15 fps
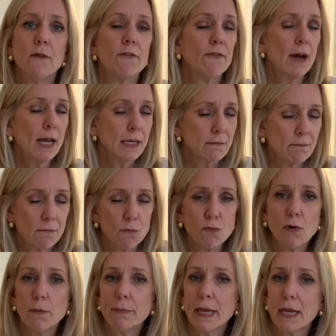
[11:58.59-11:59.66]
Fine,
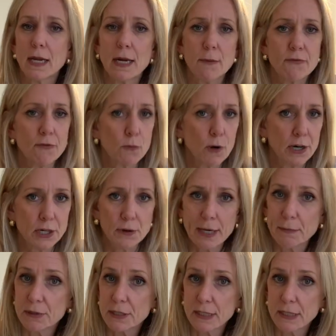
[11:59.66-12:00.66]
we'll pick it up from where you're able to